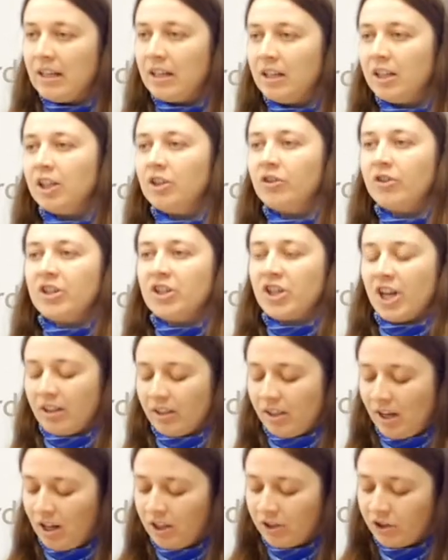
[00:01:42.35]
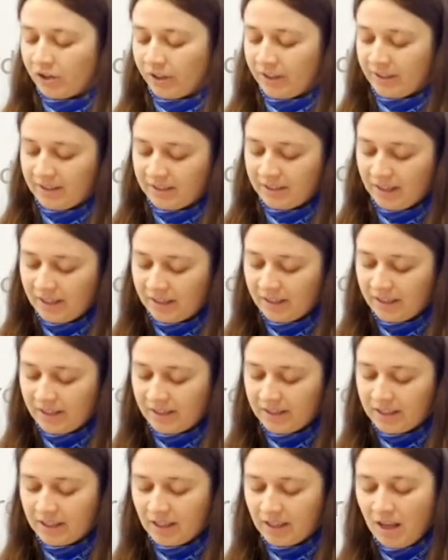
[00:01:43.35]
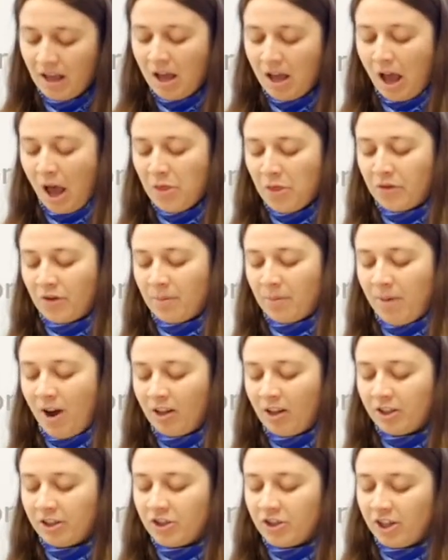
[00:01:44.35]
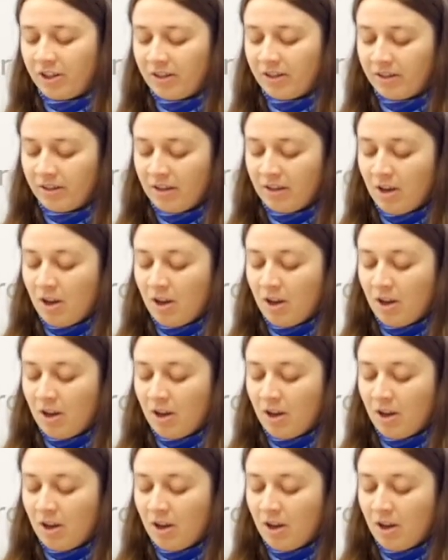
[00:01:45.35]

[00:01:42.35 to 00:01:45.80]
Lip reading: literature and cultural studies, anthropology,